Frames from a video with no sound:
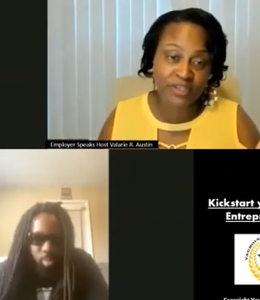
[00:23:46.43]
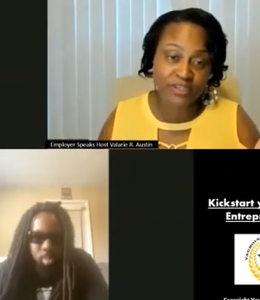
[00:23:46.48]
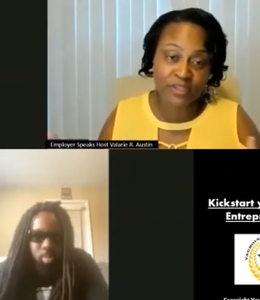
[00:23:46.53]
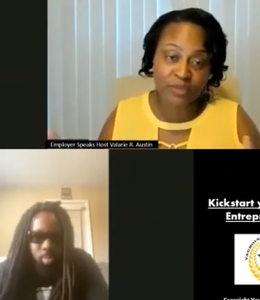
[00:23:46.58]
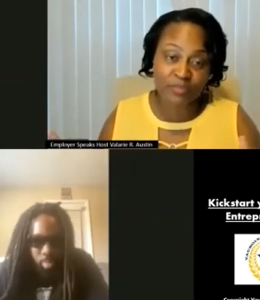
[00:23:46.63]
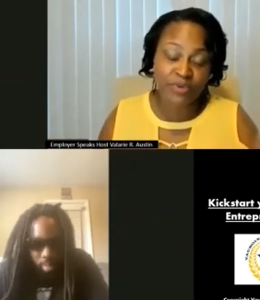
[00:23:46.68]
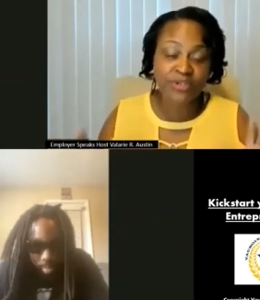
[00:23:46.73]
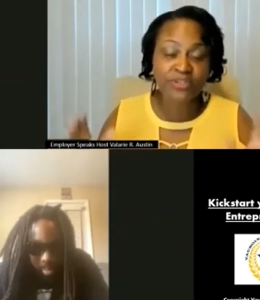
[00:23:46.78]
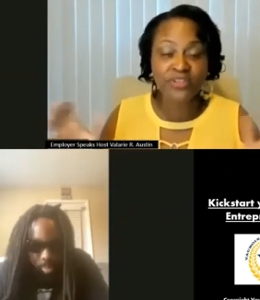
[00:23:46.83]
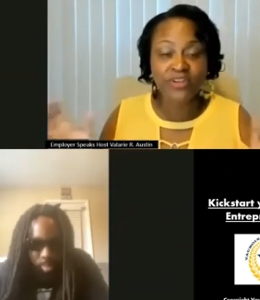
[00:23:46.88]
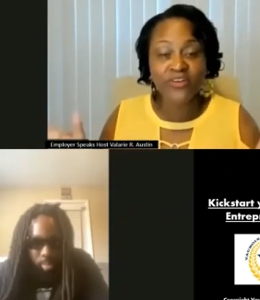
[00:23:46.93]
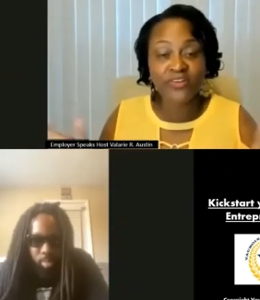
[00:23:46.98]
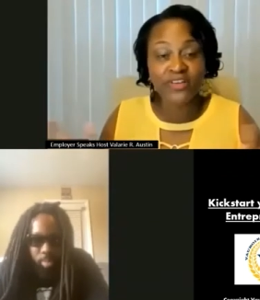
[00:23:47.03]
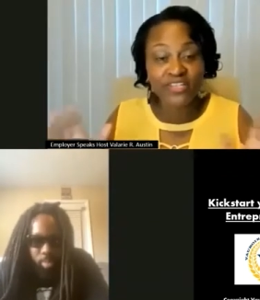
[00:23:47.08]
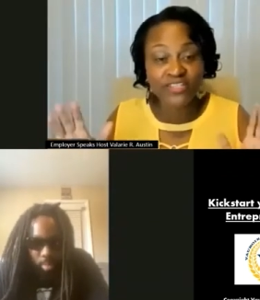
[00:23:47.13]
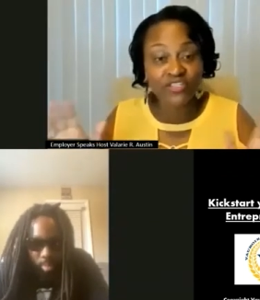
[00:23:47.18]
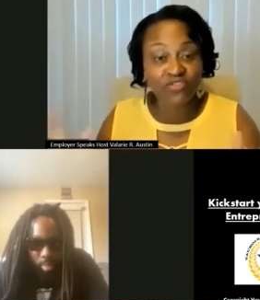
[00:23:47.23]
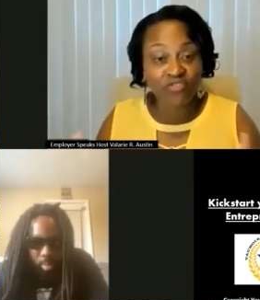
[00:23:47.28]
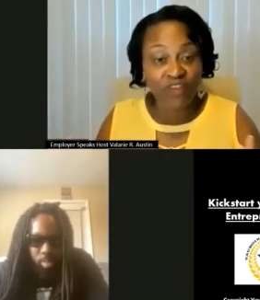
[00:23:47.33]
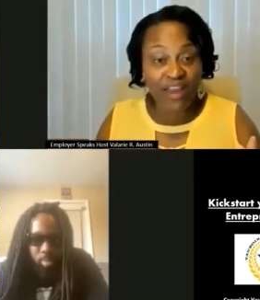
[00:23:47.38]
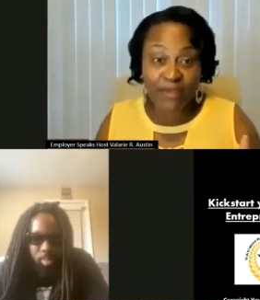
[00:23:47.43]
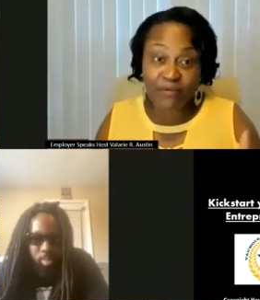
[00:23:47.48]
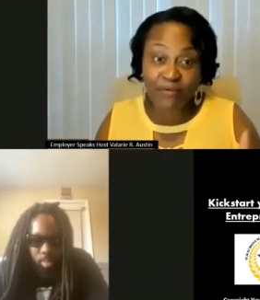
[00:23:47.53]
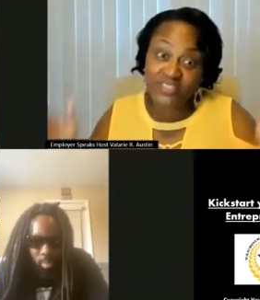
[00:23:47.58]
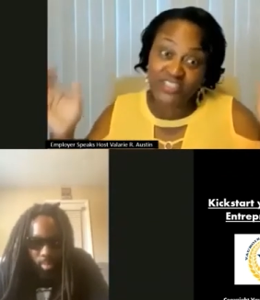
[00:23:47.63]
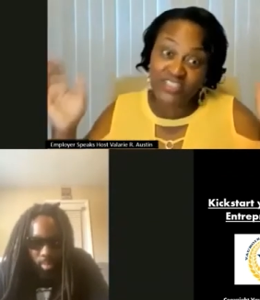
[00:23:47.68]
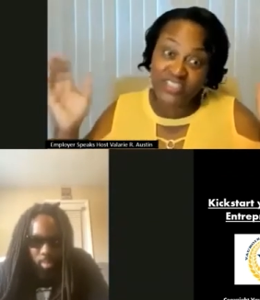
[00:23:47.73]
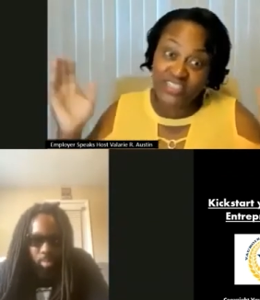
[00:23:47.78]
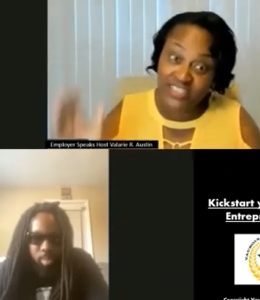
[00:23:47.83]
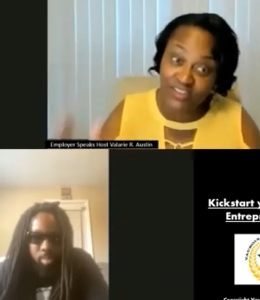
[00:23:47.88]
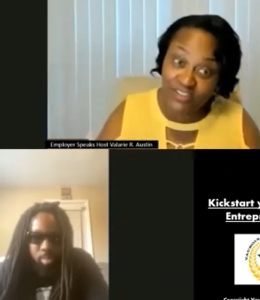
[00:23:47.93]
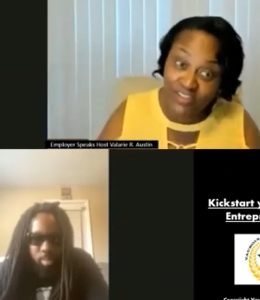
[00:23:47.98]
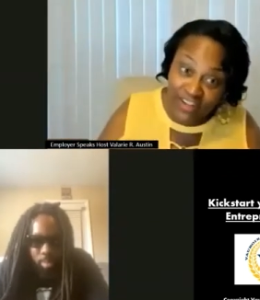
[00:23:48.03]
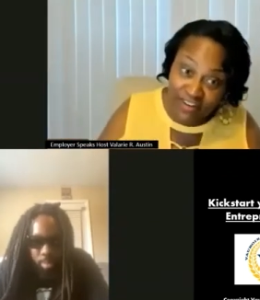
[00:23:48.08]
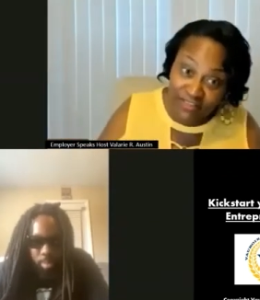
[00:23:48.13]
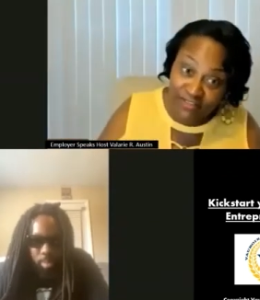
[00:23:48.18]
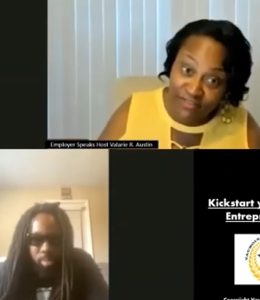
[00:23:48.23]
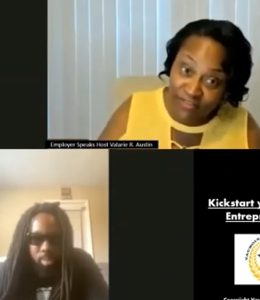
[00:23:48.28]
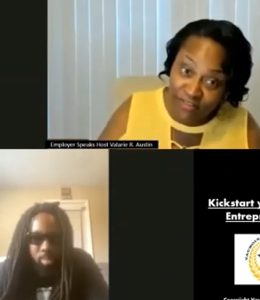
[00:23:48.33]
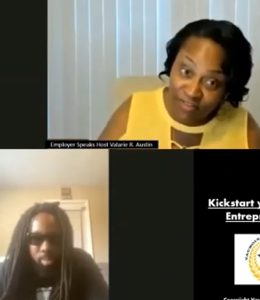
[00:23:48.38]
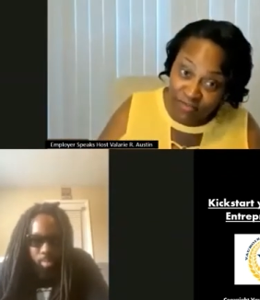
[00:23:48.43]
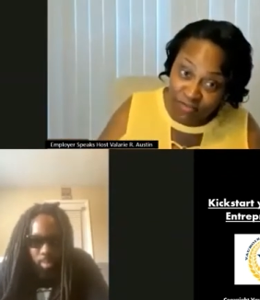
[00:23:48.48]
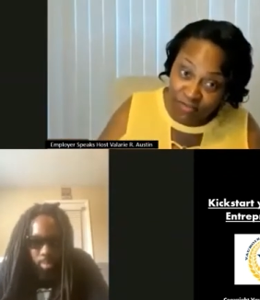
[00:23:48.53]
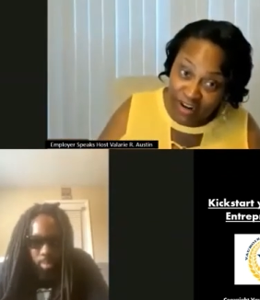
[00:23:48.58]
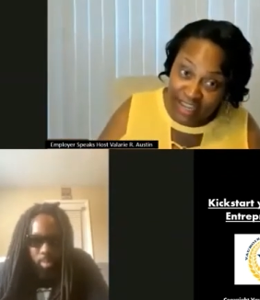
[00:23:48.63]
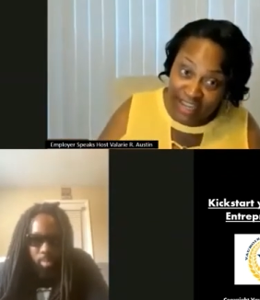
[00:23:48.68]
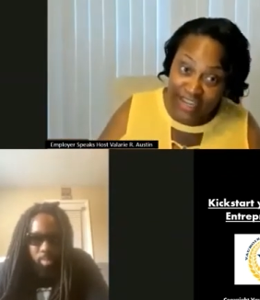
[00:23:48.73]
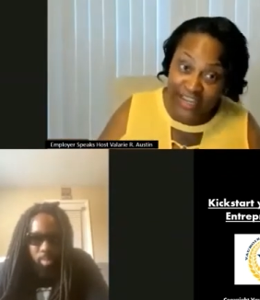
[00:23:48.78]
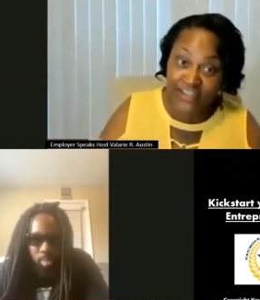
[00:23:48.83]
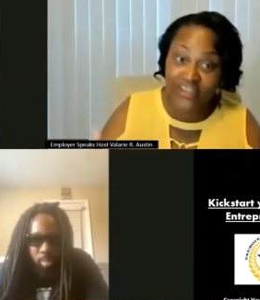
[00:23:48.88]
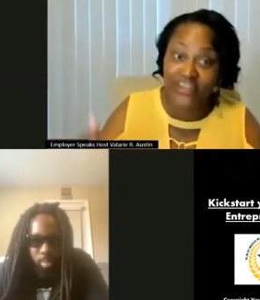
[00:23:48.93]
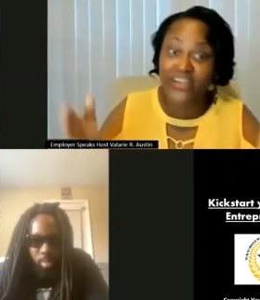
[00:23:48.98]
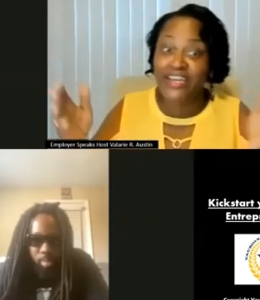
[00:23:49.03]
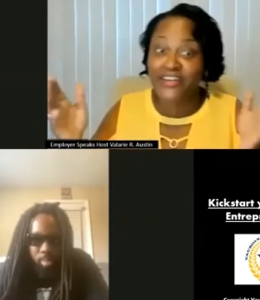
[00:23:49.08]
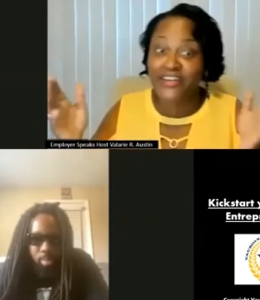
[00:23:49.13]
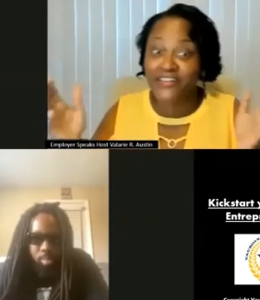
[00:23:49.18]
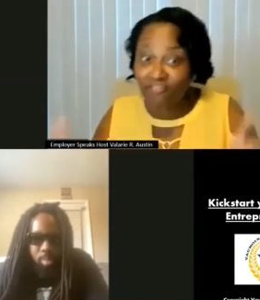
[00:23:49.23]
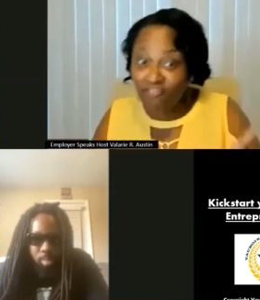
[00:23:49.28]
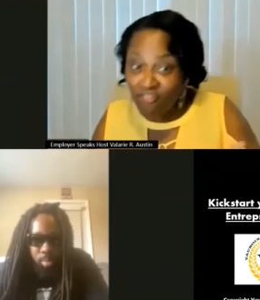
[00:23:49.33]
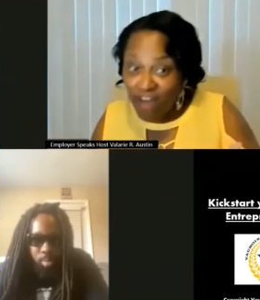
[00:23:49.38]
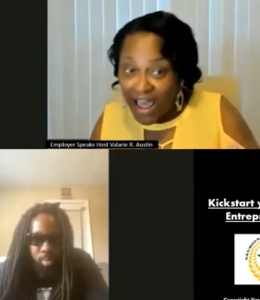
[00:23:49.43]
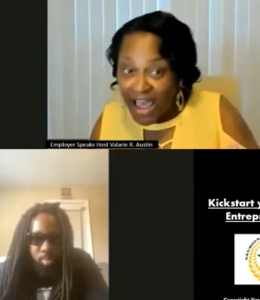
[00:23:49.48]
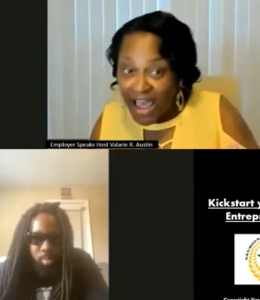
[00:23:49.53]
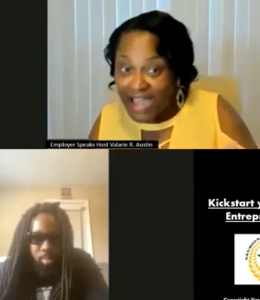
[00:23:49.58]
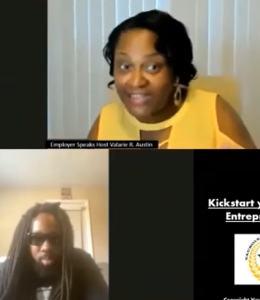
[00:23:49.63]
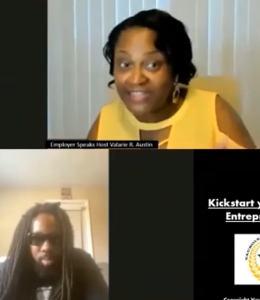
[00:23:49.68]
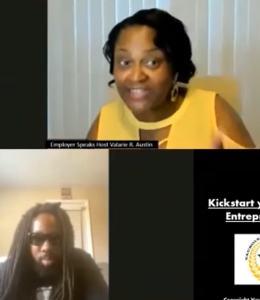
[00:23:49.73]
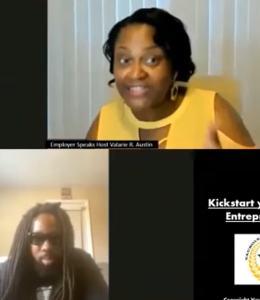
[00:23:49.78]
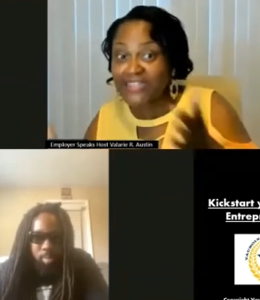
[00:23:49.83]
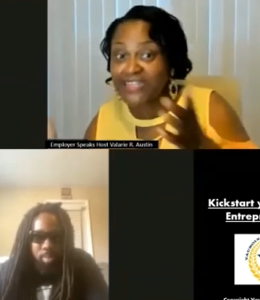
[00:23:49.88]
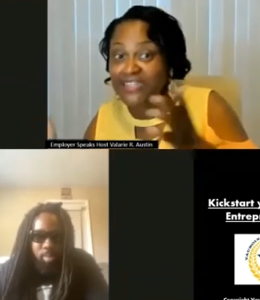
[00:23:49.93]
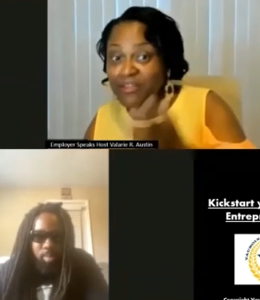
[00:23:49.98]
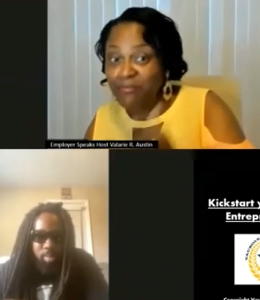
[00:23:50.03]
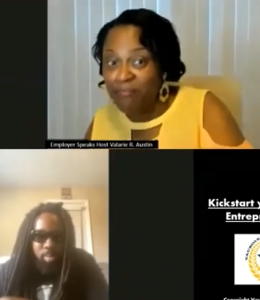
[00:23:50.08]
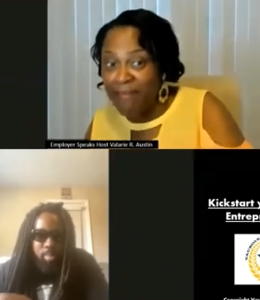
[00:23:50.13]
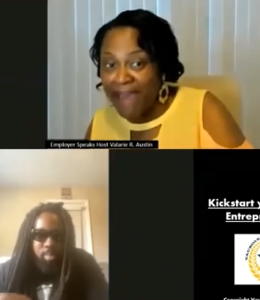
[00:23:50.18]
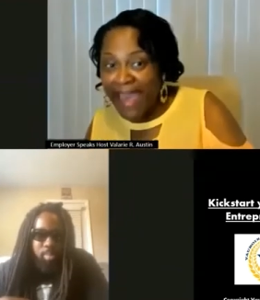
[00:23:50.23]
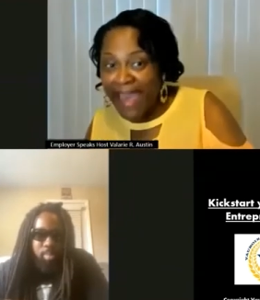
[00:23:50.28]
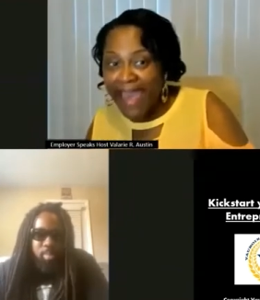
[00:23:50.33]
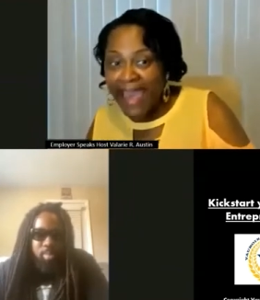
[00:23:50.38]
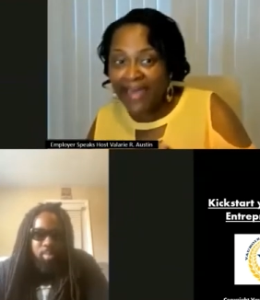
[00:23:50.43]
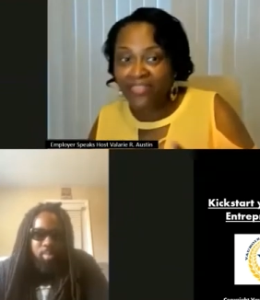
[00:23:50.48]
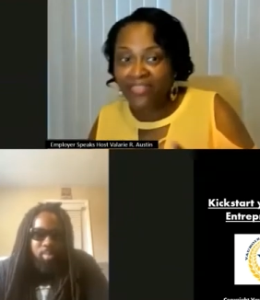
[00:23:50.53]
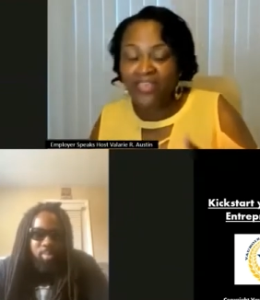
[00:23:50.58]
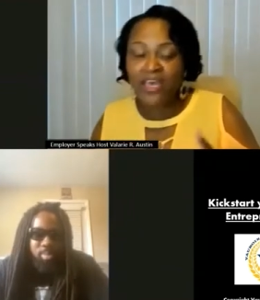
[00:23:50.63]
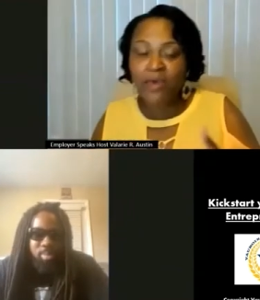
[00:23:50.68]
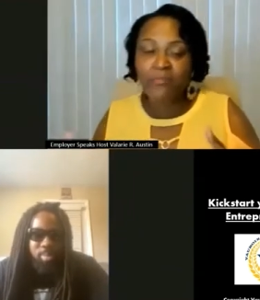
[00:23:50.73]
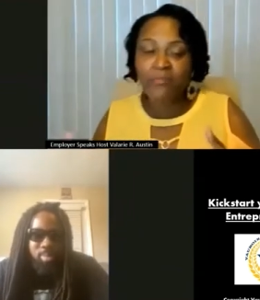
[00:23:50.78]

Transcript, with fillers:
Speaker 1: The book yes. learning is great because you need to read, you need to write, you need the math.